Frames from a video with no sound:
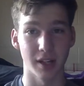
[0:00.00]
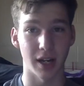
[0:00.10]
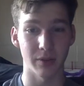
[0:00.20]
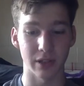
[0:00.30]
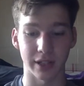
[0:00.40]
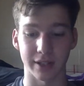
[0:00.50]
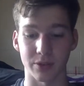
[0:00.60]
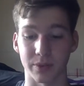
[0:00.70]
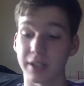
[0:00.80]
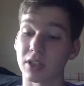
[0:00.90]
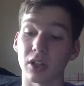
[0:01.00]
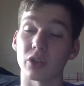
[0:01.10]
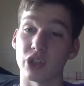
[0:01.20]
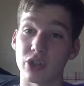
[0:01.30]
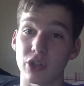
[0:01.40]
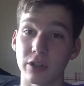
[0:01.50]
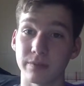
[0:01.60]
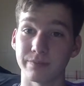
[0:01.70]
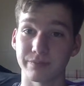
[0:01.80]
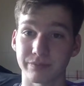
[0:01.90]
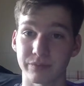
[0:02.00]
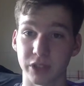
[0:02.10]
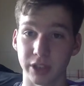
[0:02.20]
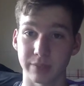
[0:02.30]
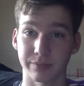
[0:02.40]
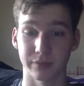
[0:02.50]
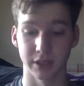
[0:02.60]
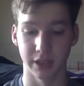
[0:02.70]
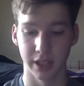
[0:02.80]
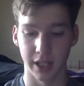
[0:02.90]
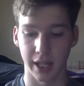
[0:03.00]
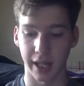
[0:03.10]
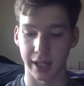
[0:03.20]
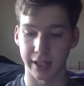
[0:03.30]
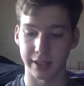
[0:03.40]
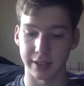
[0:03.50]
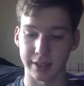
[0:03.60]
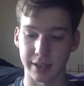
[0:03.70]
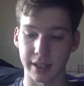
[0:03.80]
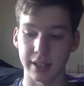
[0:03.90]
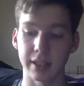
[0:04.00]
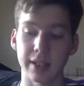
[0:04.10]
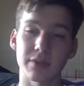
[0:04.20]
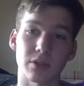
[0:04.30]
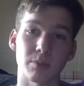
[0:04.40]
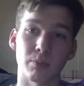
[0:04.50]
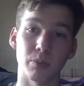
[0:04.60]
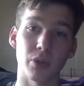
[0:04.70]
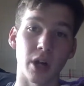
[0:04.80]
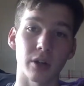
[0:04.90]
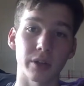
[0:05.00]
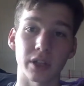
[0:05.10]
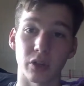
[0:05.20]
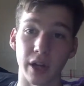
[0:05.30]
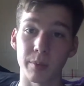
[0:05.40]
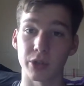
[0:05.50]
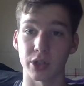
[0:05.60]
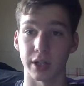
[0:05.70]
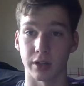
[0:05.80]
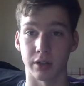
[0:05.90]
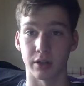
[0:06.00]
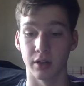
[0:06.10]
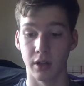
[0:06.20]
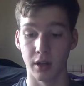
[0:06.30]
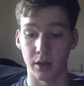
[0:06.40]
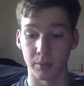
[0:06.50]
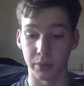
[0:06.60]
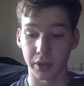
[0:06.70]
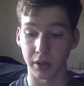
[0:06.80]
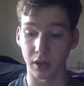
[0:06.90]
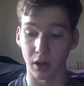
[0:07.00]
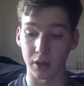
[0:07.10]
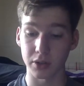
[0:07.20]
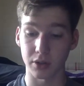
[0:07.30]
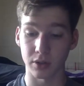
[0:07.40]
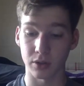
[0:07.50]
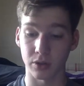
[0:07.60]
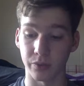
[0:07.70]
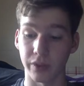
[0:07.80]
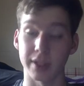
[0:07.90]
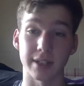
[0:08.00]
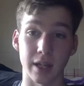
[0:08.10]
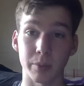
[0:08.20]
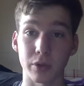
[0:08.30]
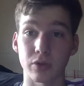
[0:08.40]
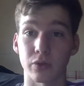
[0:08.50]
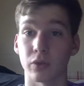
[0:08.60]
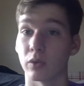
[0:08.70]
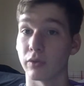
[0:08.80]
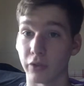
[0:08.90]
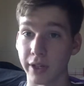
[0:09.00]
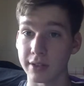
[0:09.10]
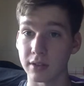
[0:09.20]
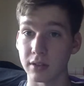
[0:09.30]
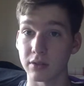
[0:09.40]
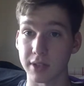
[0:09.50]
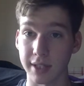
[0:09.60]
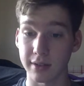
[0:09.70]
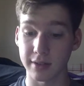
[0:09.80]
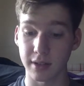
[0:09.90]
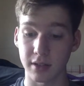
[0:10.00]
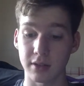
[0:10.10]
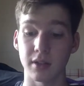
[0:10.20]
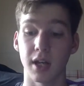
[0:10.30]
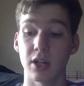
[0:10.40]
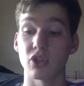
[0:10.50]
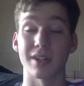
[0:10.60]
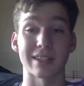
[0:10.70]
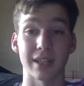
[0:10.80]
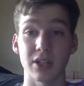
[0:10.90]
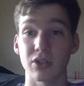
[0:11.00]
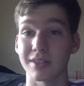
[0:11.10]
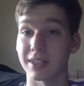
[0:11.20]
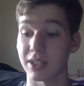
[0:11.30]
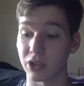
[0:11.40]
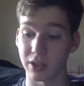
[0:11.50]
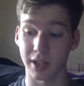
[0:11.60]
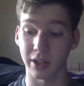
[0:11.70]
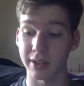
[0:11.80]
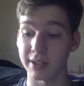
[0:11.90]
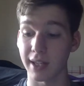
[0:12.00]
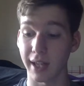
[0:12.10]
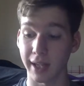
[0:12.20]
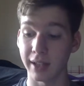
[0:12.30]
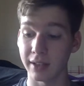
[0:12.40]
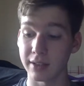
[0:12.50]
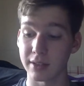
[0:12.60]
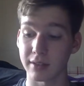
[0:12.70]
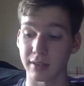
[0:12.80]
I really like this one. It's called Ginger, right? And it gives not only a grammar checker, but also examples for rephrasing sentences, translations, dictionaries, and